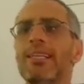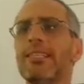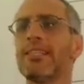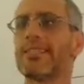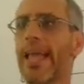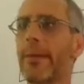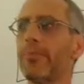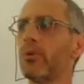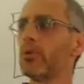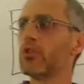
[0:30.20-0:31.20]
the
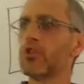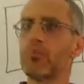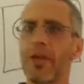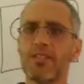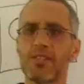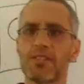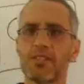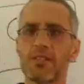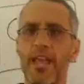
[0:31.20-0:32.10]
sample space.